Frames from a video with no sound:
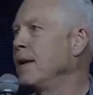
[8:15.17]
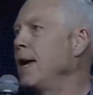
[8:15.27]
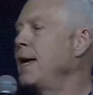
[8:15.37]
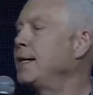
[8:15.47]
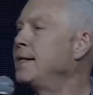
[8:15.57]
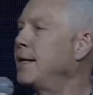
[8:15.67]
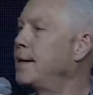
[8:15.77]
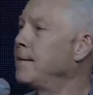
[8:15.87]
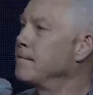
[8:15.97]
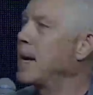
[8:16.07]
And
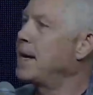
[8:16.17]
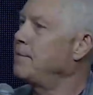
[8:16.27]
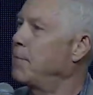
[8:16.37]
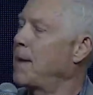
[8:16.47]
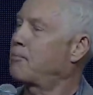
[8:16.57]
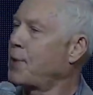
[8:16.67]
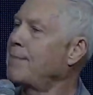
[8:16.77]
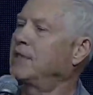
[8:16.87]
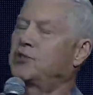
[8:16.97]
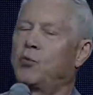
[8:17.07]
my
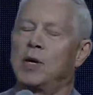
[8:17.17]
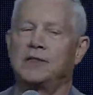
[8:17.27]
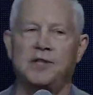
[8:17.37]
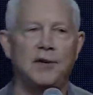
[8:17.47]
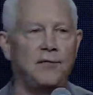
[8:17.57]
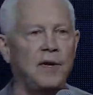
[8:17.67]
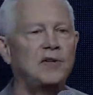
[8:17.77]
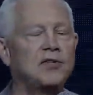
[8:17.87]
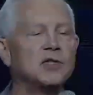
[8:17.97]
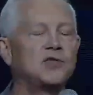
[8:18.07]
premise was the
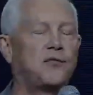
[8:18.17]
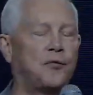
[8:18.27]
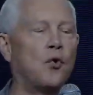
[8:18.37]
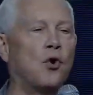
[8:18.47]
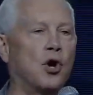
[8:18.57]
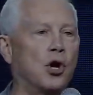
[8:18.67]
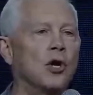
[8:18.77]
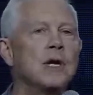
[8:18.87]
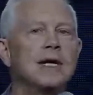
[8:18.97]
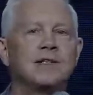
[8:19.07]
Ephesians 4
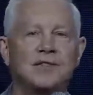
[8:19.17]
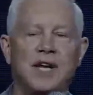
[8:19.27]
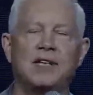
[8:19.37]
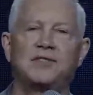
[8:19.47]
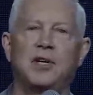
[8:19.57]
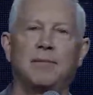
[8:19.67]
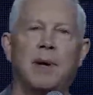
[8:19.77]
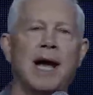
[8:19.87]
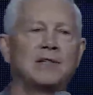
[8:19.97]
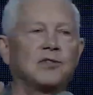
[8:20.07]
says that
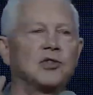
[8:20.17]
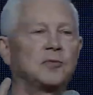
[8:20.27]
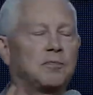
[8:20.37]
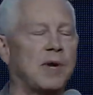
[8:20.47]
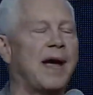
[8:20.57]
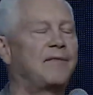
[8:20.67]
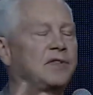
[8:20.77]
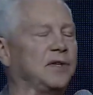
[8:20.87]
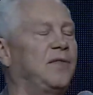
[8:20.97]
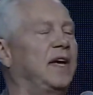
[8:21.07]
apostles,
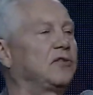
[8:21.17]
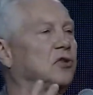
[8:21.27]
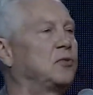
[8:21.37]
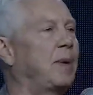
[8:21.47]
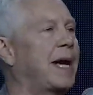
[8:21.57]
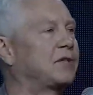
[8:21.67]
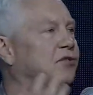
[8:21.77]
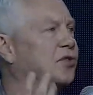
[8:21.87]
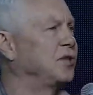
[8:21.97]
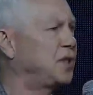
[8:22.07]
prophets, evangelists,
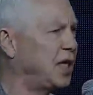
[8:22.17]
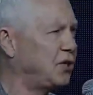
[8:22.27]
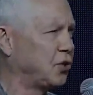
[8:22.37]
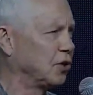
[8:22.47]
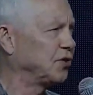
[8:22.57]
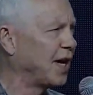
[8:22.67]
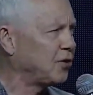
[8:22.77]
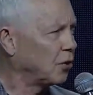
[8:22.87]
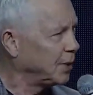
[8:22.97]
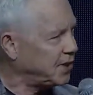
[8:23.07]
pastors, and teachers, and I
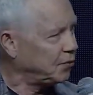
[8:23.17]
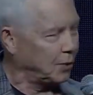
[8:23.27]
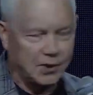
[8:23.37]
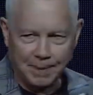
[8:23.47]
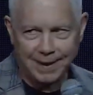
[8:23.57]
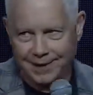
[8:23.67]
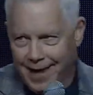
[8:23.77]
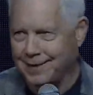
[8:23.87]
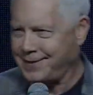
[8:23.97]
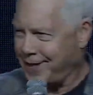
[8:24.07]
know we spend a
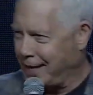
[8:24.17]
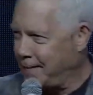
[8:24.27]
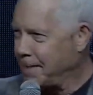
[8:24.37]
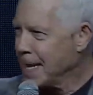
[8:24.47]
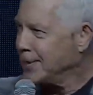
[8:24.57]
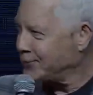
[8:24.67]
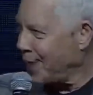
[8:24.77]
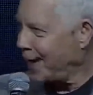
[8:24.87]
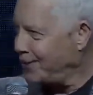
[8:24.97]
lot of time trying